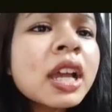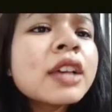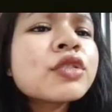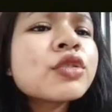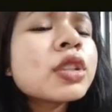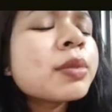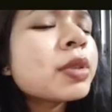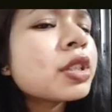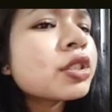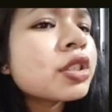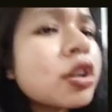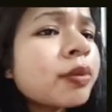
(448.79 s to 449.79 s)
So the
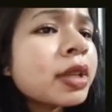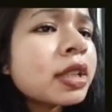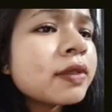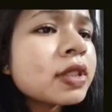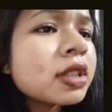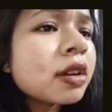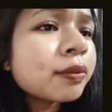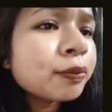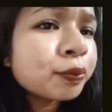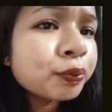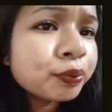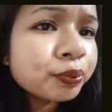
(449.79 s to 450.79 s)
British government, they was
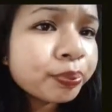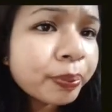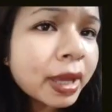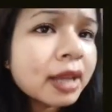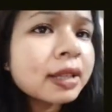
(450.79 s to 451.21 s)
compelled,